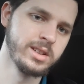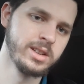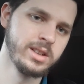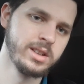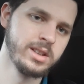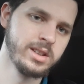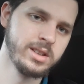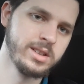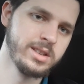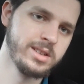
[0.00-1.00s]

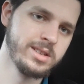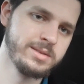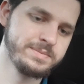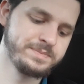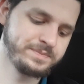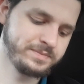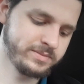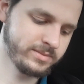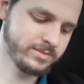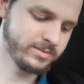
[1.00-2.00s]

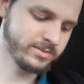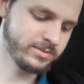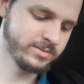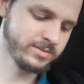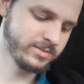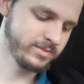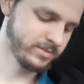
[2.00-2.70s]
Nothing is said.